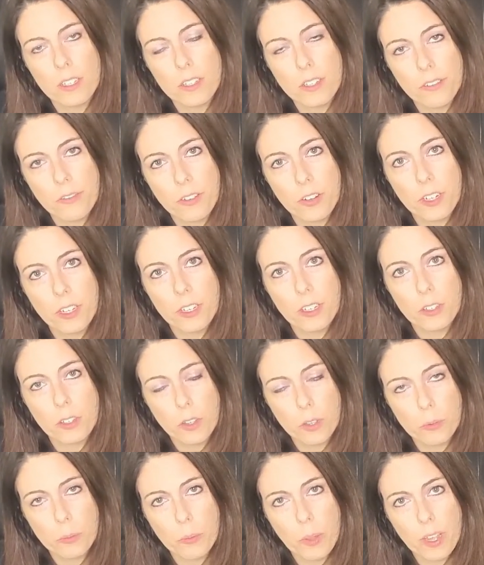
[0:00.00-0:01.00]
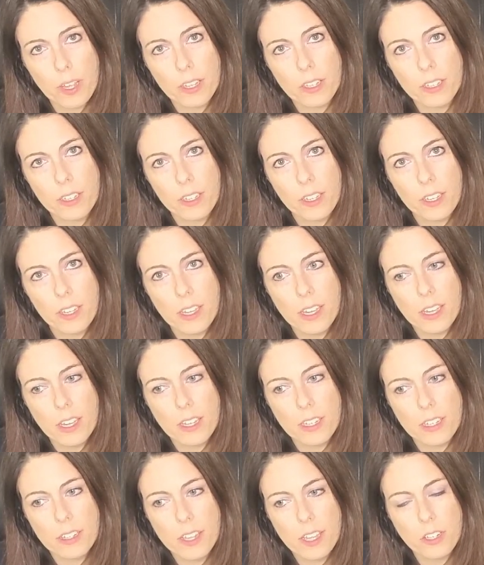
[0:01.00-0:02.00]
different in a good way.
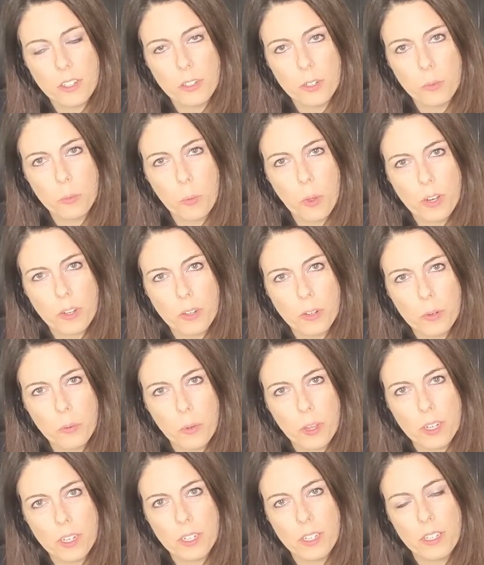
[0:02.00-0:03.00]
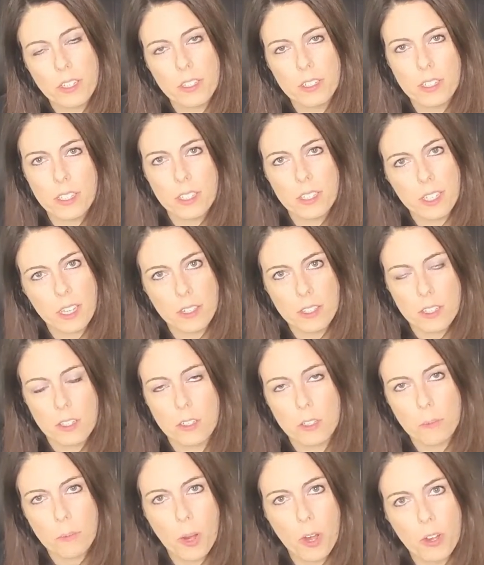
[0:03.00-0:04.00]
And they should wonder what it is that sets
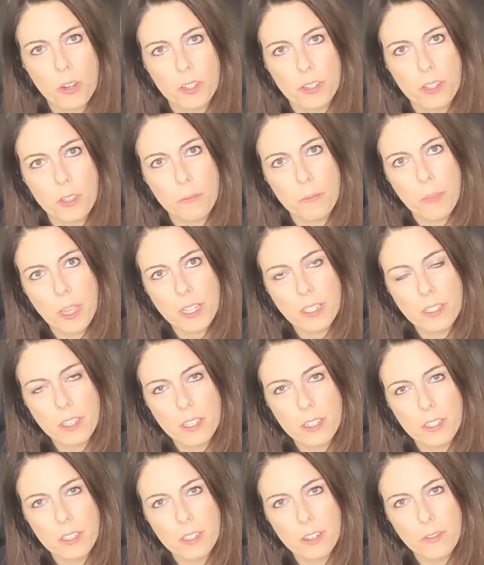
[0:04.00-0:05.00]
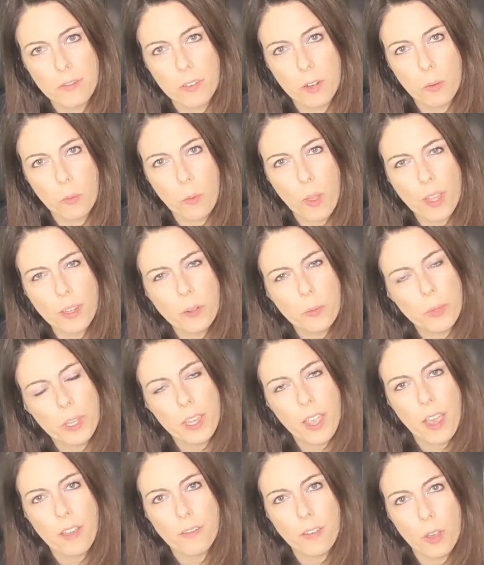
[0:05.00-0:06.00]
us apart, that makes us different. Why do we
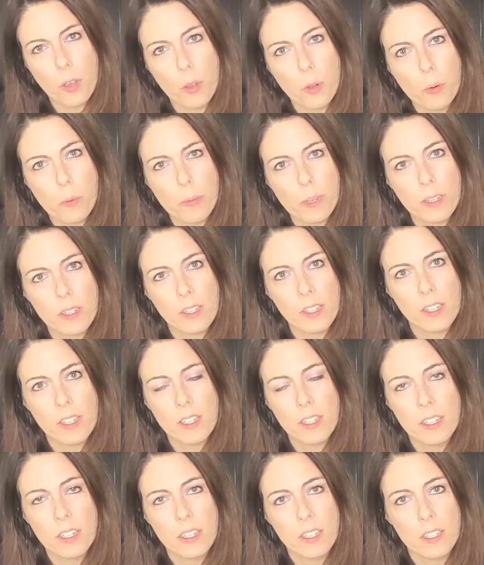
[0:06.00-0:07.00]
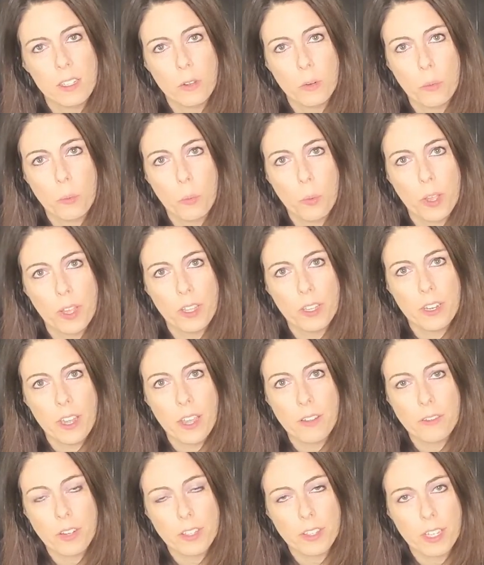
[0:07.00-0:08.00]
have hope when
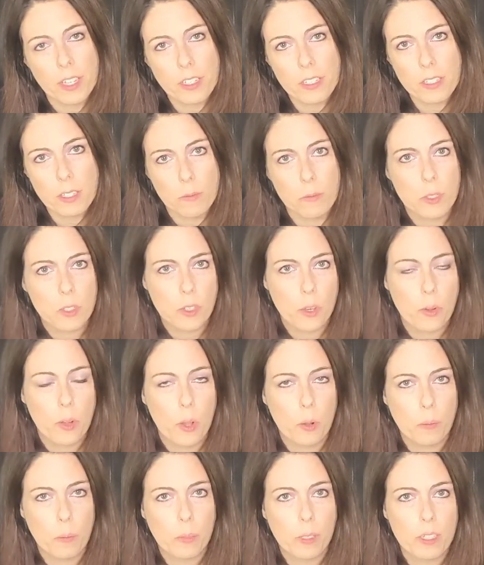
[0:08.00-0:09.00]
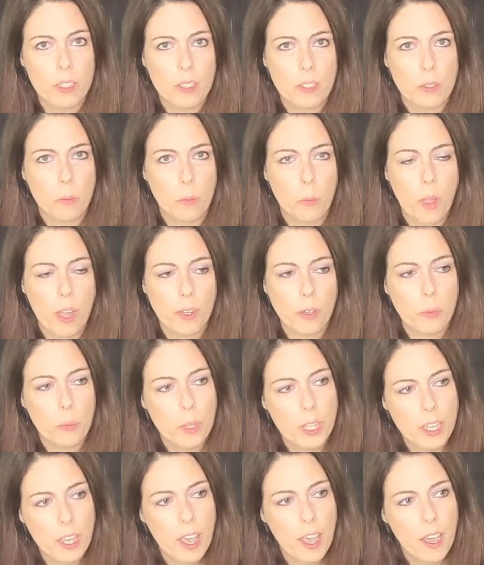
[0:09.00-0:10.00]
everything seems so hopeless? Why do
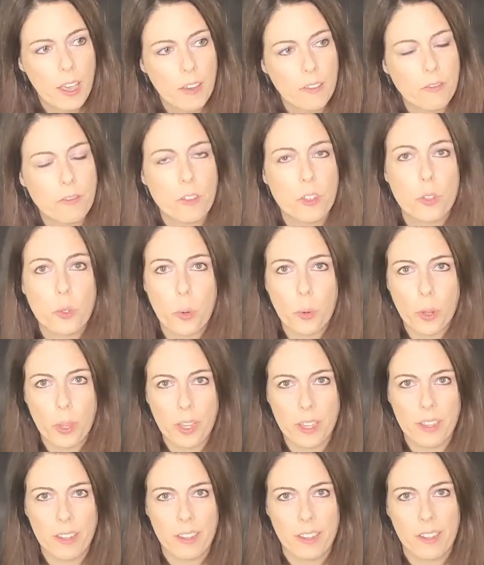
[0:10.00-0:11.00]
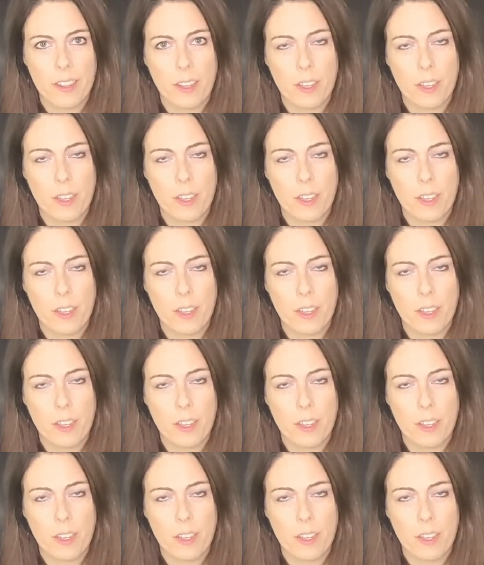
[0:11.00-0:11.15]
we have joy